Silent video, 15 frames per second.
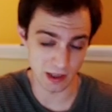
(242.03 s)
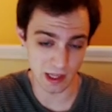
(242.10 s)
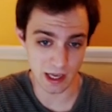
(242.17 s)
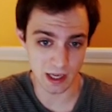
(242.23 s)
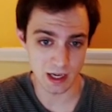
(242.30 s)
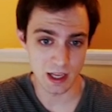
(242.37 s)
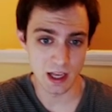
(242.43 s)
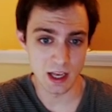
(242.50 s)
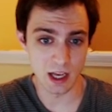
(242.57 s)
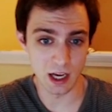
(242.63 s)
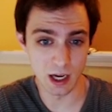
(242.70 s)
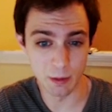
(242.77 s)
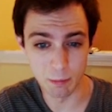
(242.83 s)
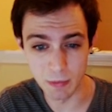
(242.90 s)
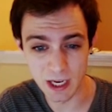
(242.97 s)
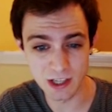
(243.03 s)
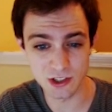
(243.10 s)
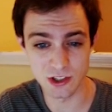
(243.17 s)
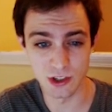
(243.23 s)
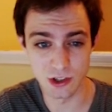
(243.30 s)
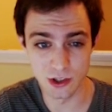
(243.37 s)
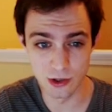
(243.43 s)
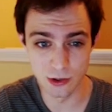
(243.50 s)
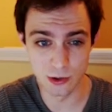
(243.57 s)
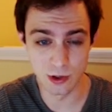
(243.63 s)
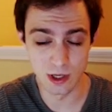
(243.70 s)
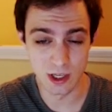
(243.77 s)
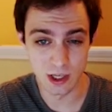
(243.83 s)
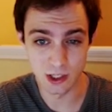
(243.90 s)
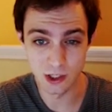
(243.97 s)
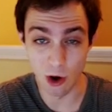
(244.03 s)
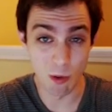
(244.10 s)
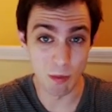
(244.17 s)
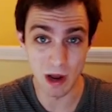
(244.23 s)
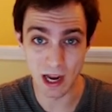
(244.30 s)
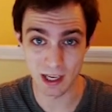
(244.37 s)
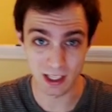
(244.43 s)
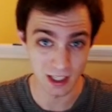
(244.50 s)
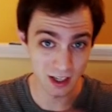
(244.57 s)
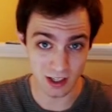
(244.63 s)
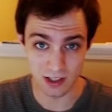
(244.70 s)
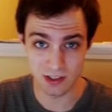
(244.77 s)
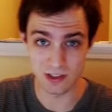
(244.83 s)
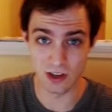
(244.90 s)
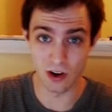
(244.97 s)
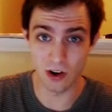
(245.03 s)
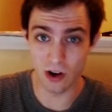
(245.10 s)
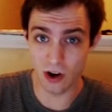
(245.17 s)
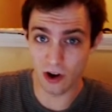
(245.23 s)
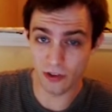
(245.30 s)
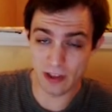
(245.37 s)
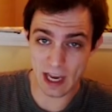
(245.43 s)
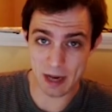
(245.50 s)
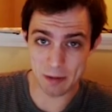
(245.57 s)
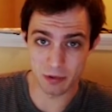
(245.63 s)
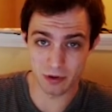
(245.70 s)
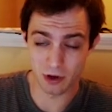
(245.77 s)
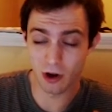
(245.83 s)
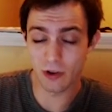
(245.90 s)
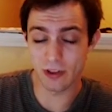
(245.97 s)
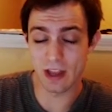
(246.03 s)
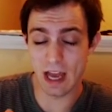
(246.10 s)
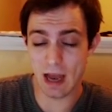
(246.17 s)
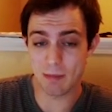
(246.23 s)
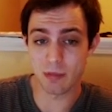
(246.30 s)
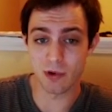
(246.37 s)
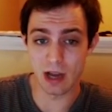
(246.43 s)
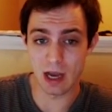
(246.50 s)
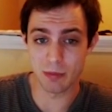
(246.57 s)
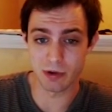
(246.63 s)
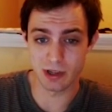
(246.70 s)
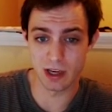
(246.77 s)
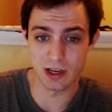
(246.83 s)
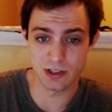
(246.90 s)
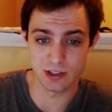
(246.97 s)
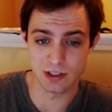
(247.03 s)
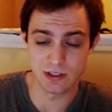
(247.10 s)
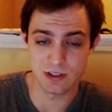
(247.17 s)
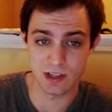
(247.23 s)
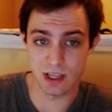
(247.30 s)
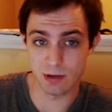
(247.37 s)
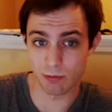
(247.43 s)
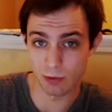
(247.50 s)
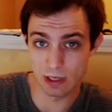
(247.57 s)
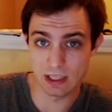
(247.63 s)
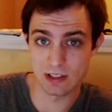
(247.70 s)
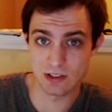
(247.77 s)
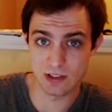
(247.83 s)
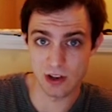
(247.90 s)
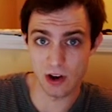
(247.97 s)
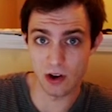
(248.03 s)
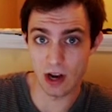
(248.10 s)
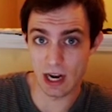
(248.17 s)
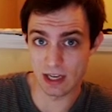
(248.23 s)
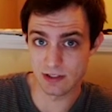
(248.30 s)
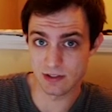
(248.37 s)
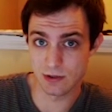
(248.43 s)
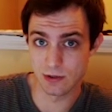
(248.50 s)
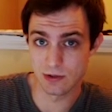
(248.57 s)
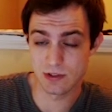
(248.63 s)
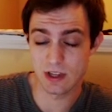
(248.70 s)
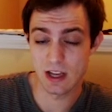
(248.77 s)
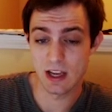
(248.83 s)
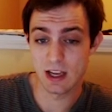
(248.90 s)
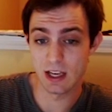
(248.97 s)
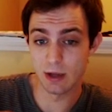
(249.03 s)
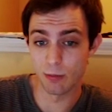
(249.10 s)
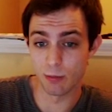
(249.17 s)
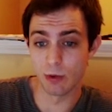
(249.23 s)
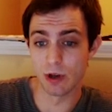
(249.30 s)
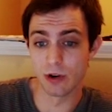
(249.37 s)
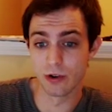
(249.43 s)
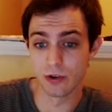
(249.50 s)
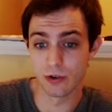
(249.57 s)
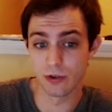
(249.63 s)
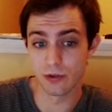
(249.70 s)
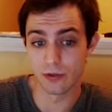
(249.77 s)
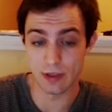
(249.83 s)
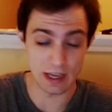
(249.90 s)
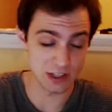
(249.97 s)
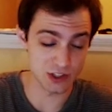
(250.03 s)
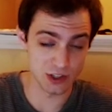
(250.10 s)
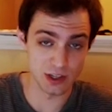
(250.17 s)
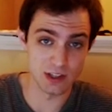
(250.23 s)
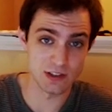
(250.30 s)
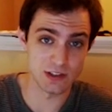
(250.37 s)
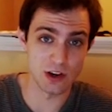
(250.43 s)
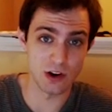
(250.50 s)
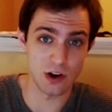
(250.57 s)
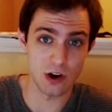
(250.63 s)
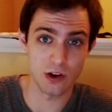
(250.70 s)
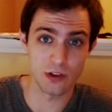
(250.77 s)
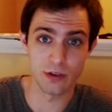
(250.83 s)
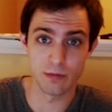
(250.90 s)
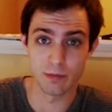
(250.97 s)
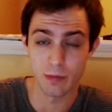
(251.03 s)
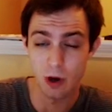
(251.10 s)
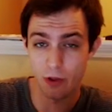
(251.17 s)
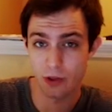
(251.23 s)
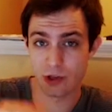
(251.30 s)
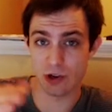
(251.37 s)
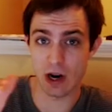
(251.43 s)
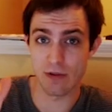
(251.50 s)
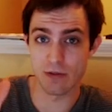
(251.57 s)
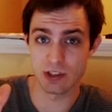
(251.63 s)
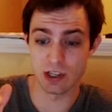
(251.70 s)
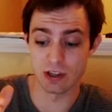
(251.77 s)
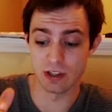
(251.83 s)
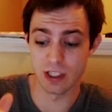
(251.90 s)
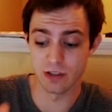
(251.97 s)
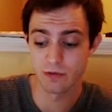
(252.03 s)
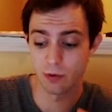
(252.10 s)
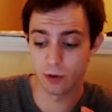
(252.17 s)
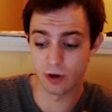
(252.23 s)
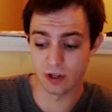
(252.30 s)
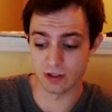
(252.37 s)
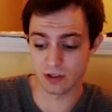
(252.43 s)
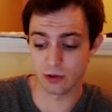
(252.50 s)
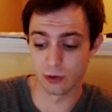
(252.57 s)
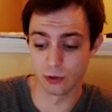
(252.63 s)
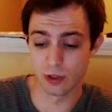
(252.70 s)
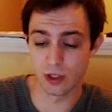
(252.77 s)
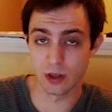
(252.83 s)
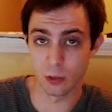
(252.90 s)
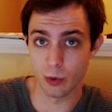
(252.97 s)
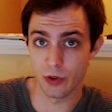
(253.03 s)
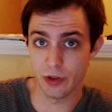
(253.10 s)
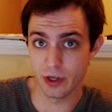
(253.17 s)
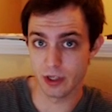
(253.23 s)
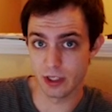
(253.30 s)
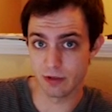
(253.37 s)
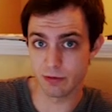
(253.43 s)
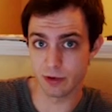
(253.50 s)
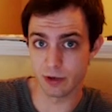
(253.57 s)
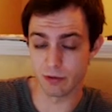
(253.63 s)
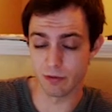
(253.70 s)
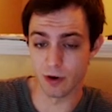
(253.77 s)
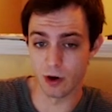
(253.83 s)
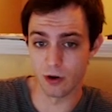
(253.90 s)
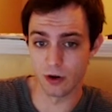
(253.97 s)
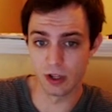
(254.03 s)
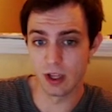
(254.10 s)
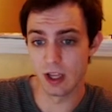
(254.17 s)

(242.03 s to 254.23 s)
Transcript: that, uh, make sure you go back and uninstall all the app all the Apple applications and reinstall iTunes. It will that should install all the all the drivers that you need for it, including the one that you need for your phone.